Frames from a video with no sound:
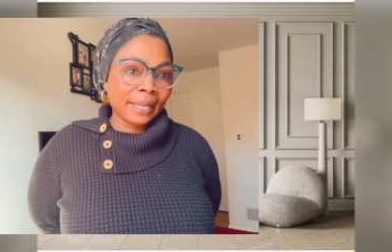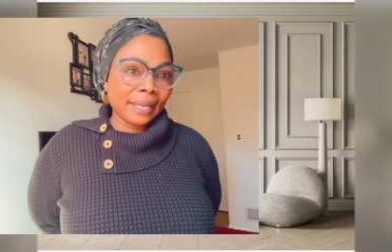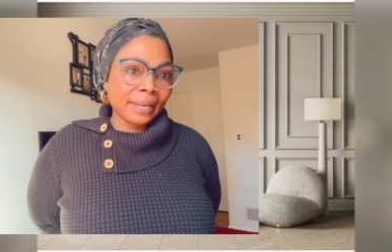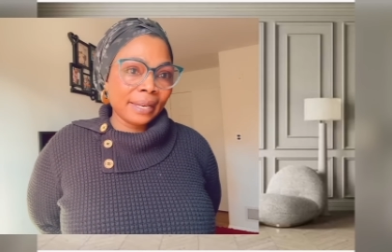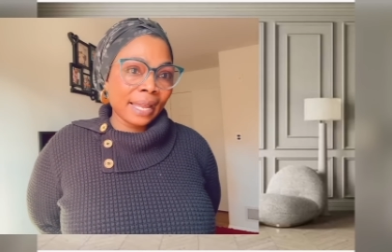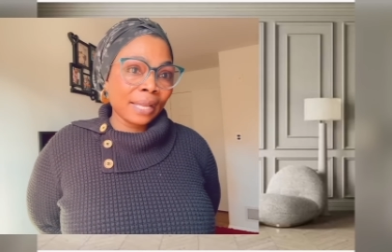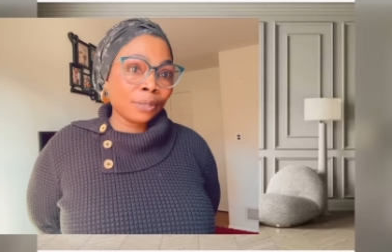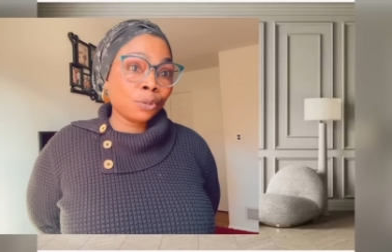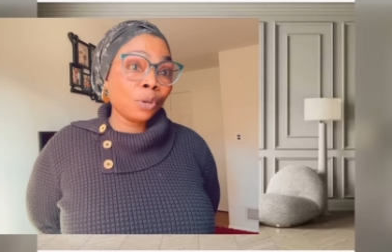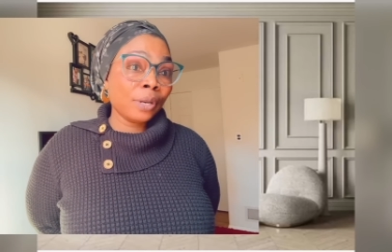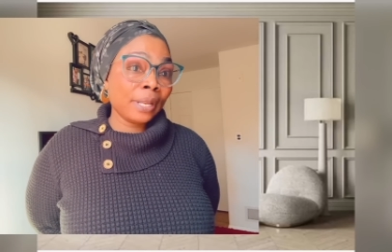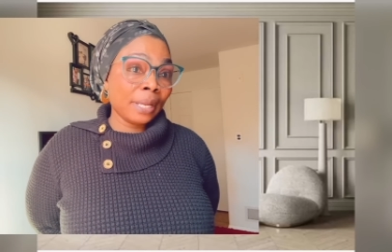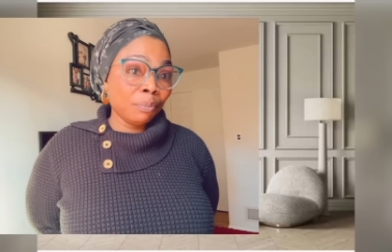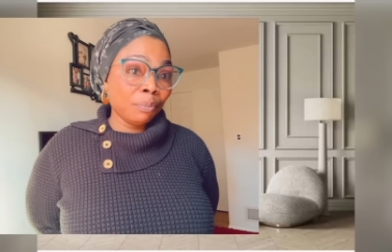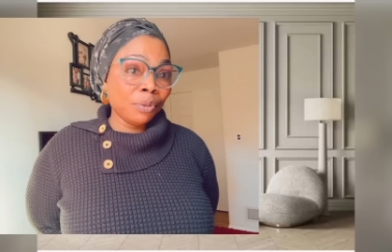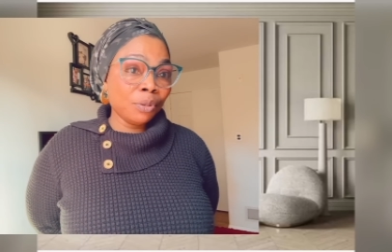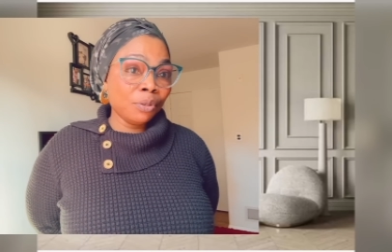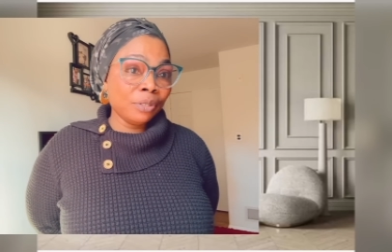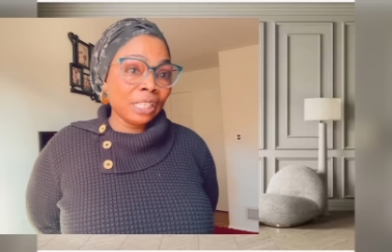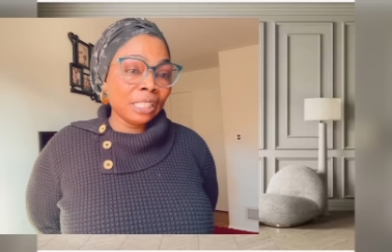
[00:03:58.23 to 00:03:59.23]
Now so they
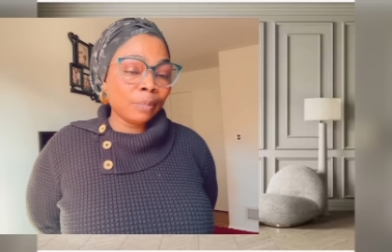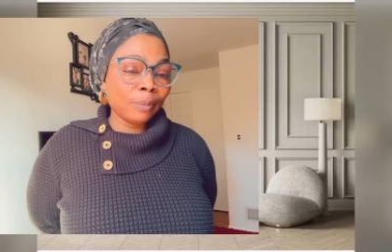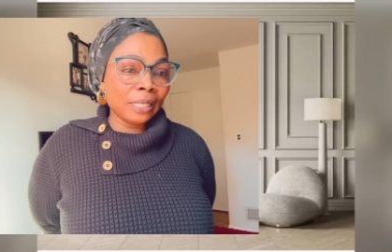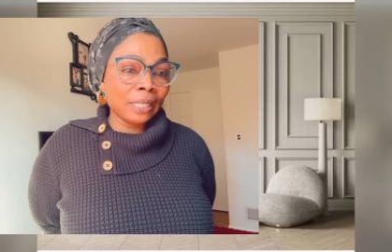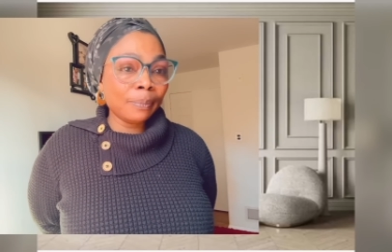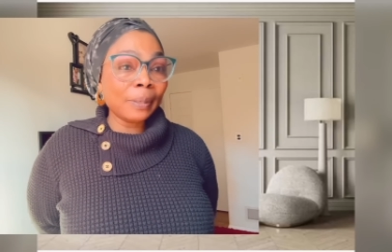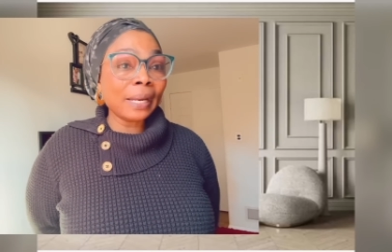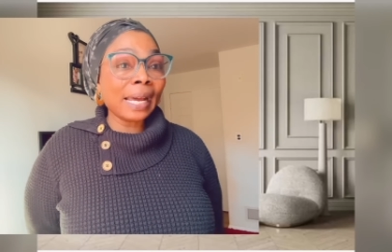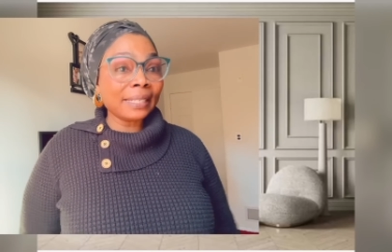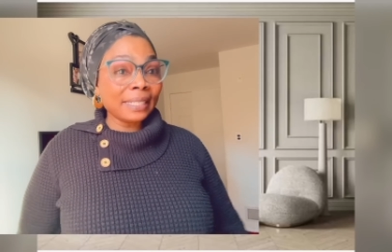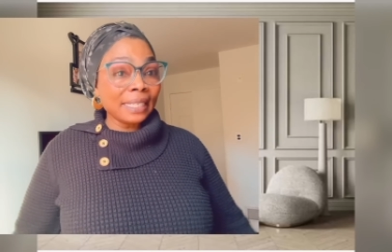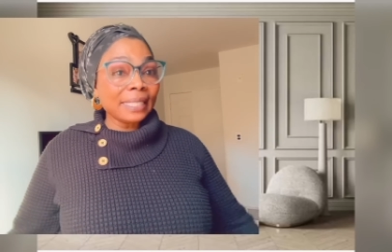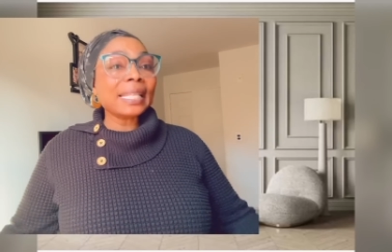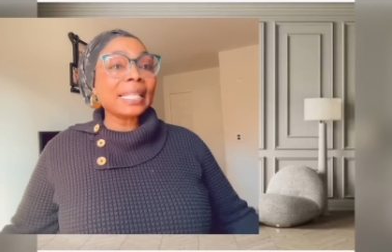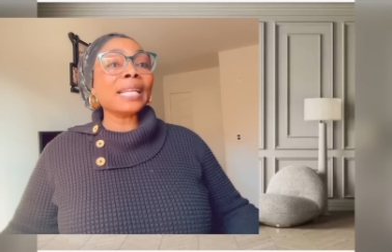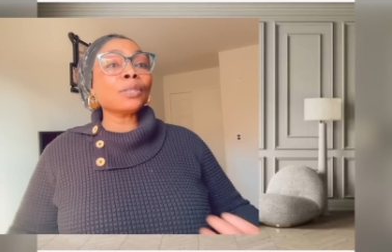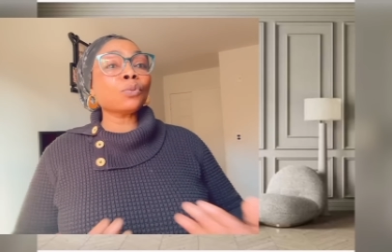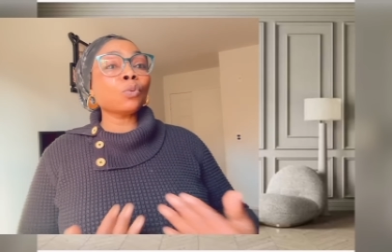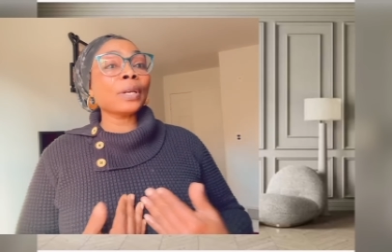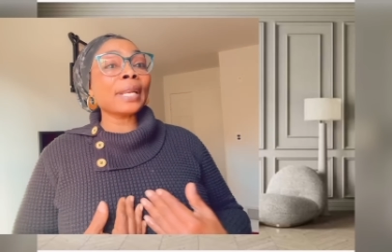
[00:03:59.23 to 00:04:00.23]
build this place. But at least
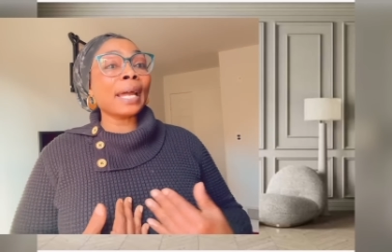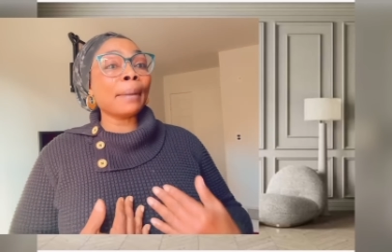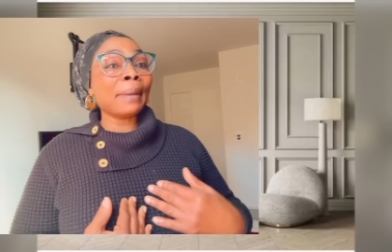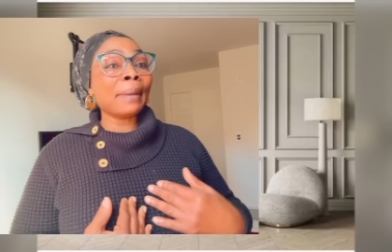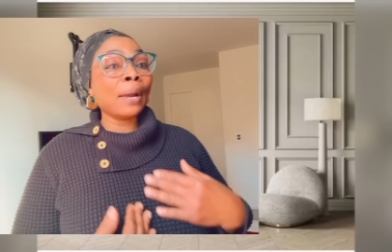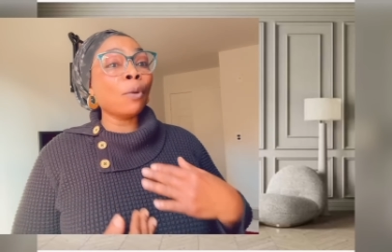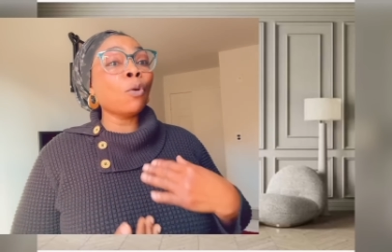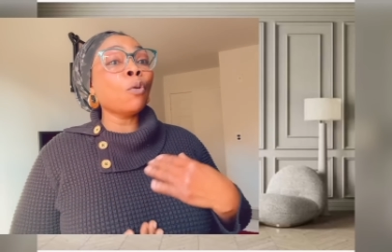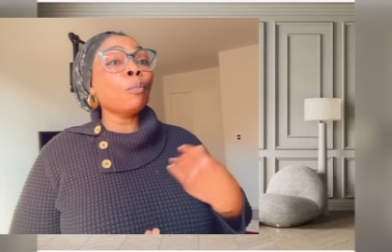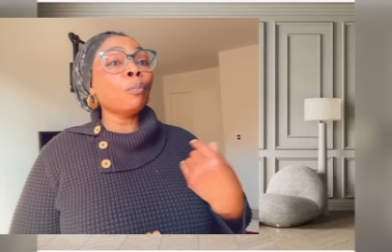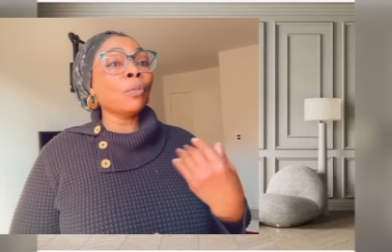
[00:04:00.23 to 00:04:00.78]
that one are my own